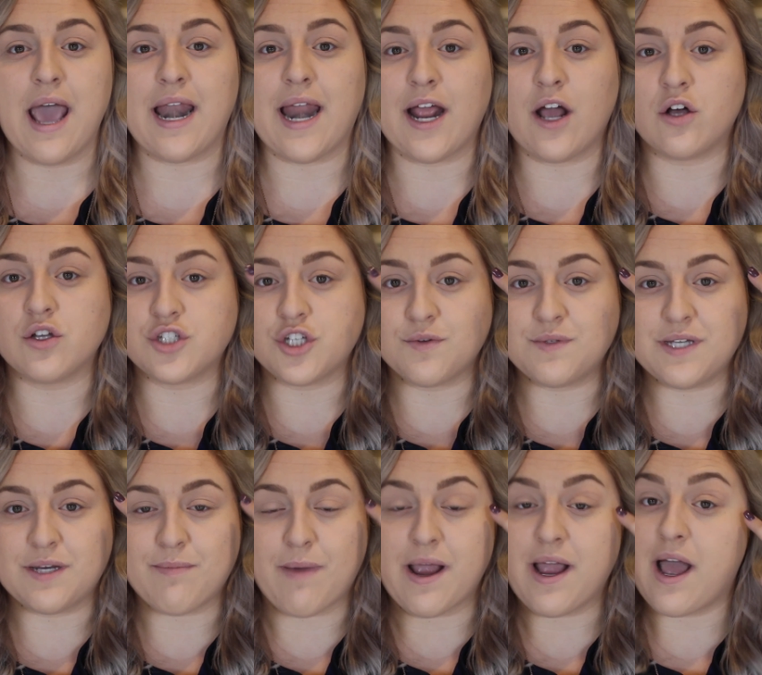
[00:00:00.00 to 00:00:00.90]
and I also
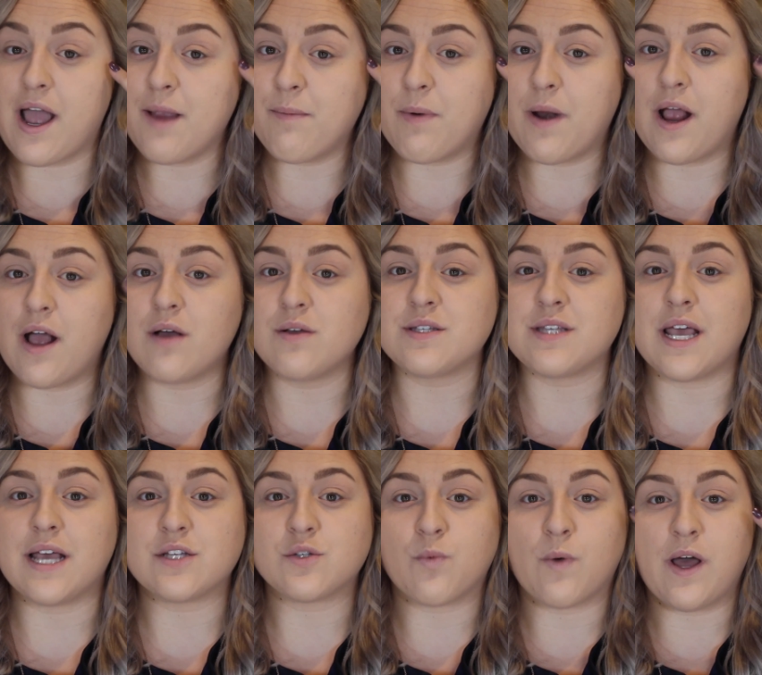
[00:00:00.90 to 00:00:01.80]
did my eyebrows
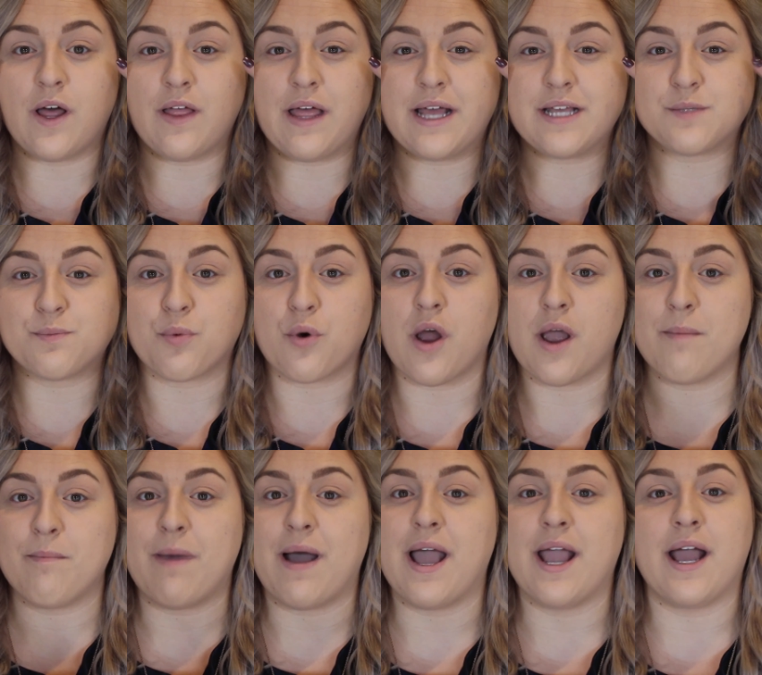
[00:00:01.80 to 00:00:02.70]
as well as
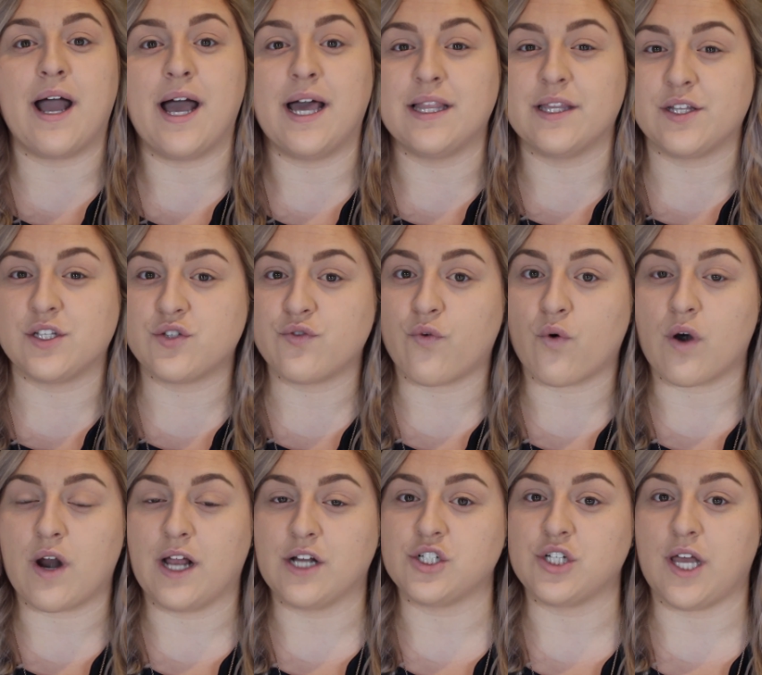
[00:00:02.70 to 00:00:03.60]
prime my eyelids
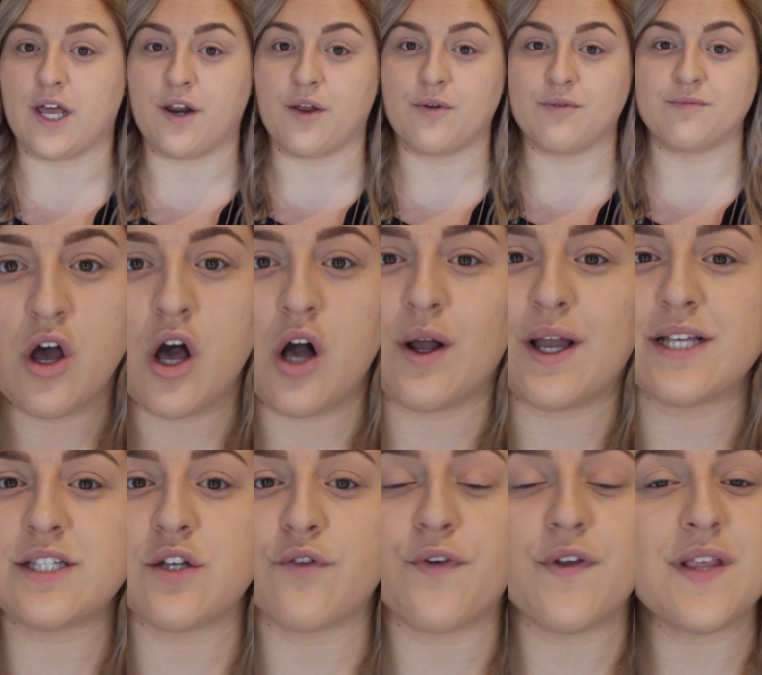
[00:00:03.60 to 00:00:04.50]
for eyeshadow.
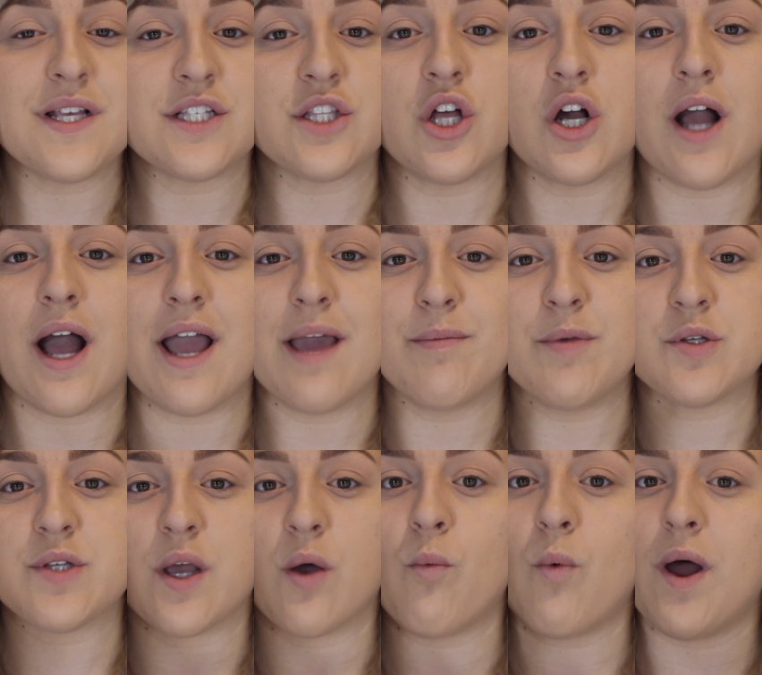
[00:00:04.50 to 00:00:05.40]
Okay, so for this look, I'm
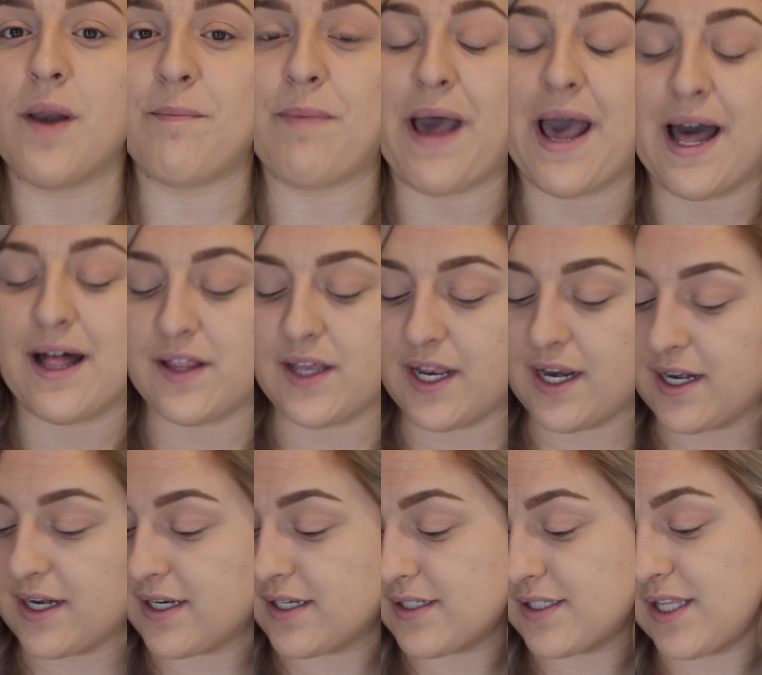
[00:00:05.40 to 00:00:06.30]
using one palette,
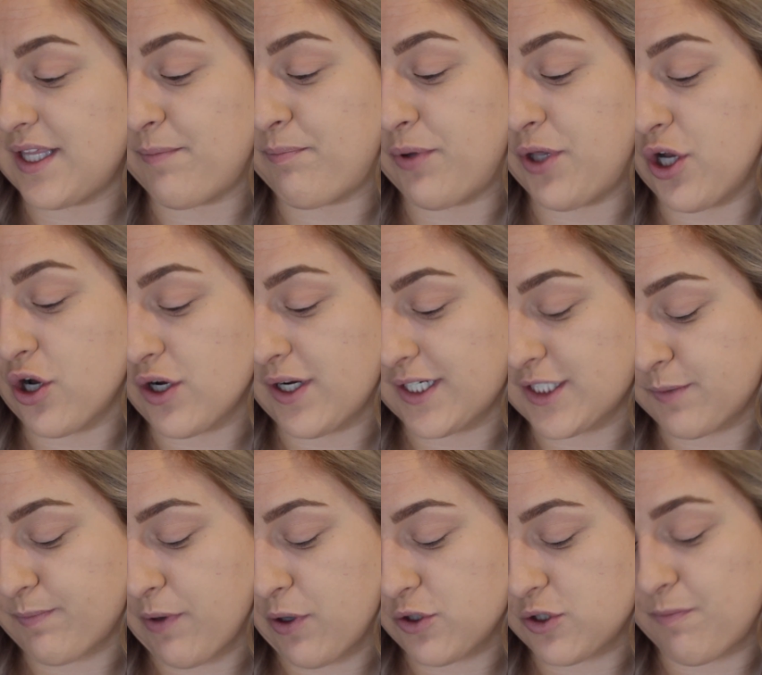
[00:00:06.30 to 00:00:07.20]
and it is the Pure
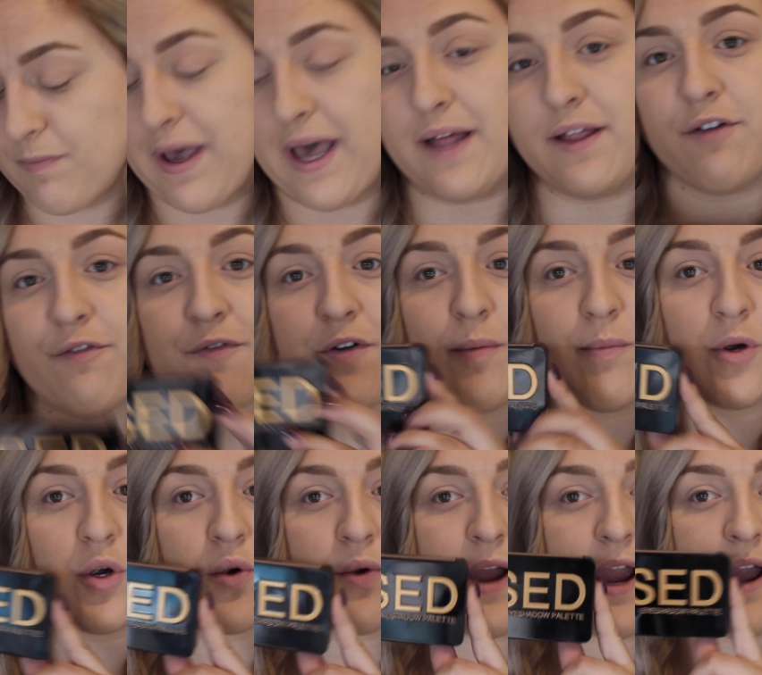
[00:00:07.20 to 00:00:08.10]
Exposed palette
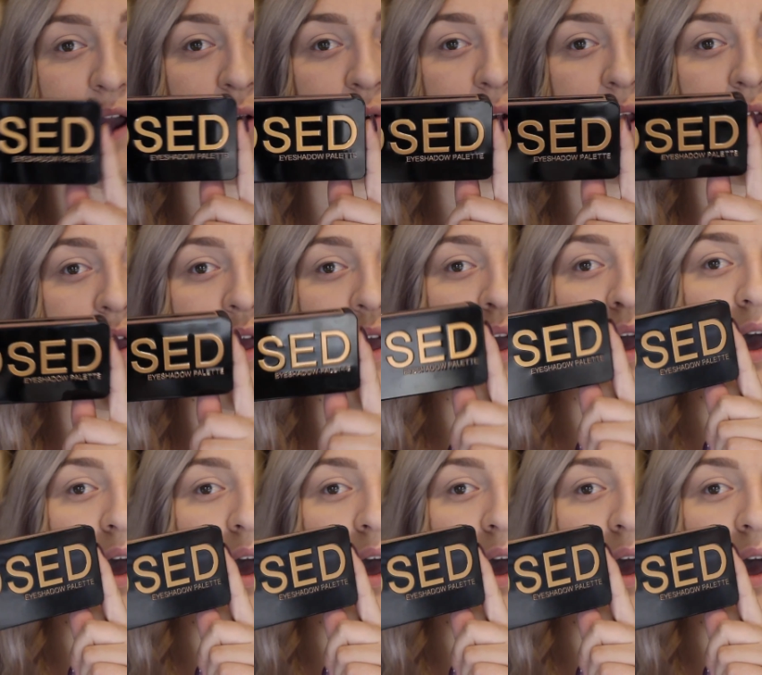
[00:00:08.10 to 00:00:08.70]
from Crown.